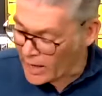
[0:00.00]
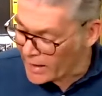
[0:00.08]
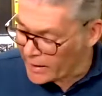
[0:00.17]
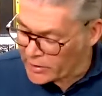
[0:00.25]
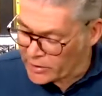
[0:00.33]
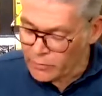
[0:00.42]

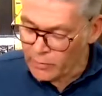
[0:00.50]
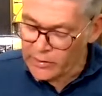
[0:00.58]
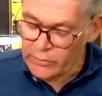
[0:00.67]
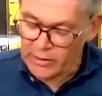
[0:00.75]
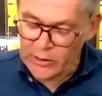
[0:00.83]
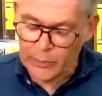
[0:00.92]
I just wanted
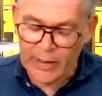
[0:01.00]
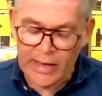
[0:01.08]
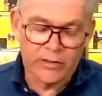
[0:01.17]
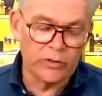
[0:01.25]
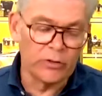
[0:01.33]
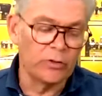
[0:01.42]
to explain
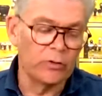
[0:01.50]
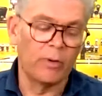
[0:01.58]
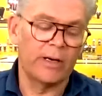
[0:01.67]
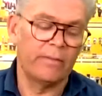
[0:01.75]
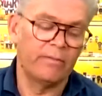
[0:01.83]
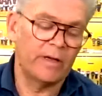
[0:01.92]
to you what
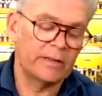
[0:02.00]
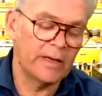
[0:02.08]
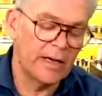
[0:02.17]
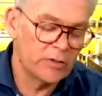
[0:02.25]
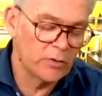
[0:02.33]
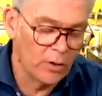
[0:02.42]
Invicta
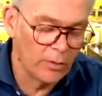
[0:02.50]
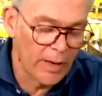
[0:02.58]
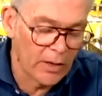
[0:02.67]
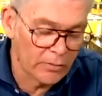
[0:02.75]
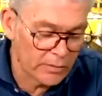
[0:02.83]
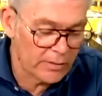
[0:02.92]
is all
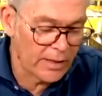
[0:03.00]
about.